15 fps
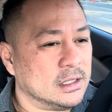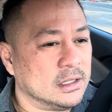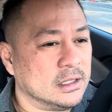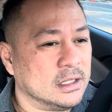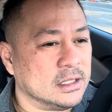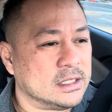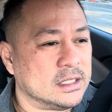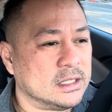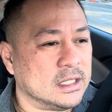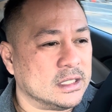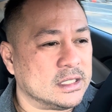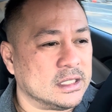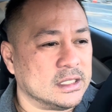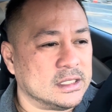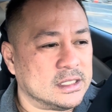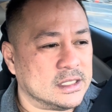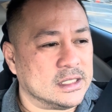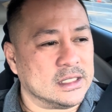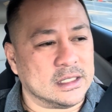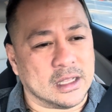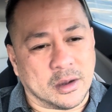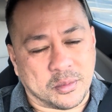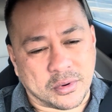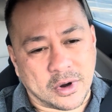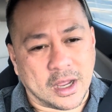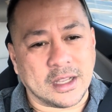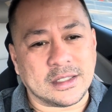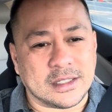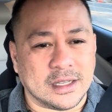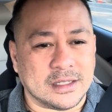This is a
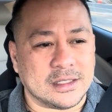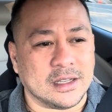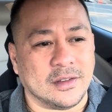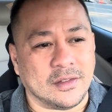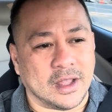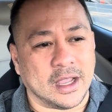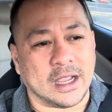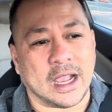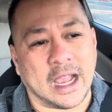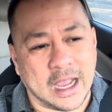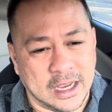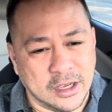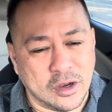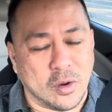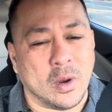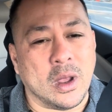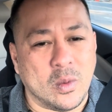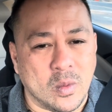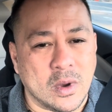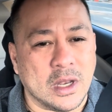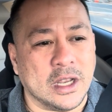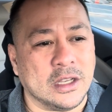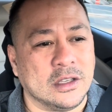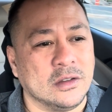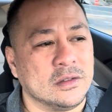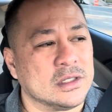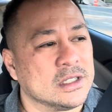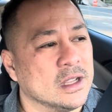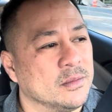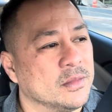process of, like, I know I want to do
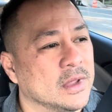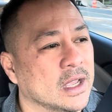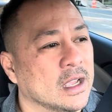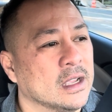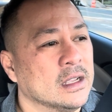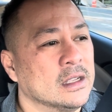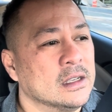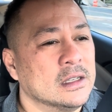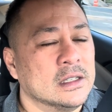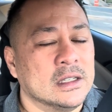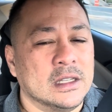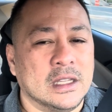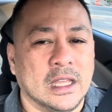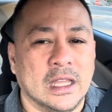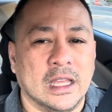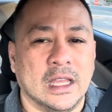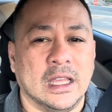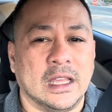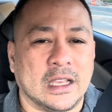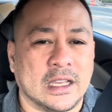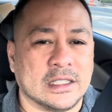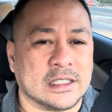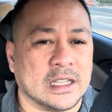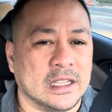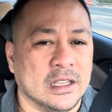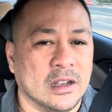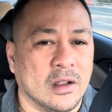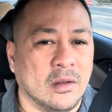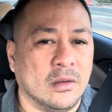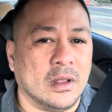something because
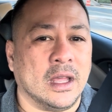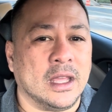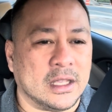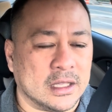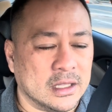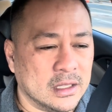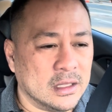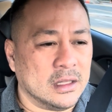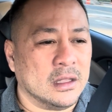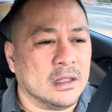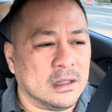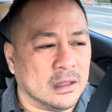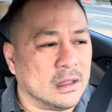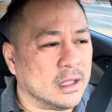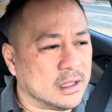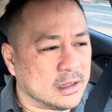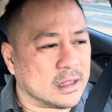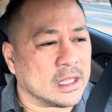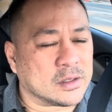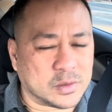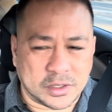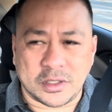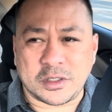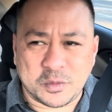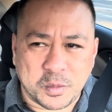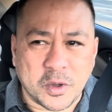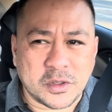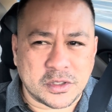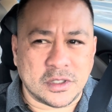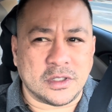like that's what you're
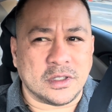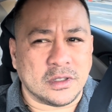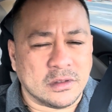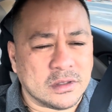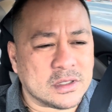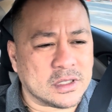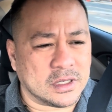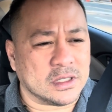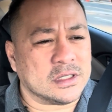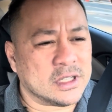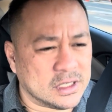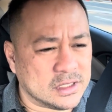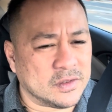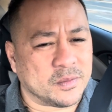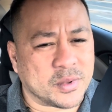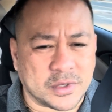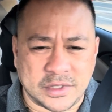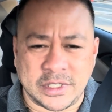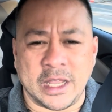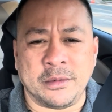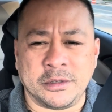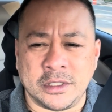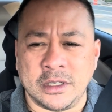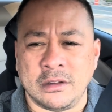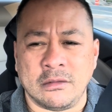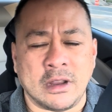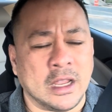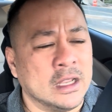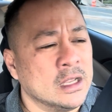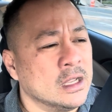supposed to do. It's a sense of perception,
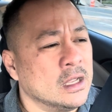right?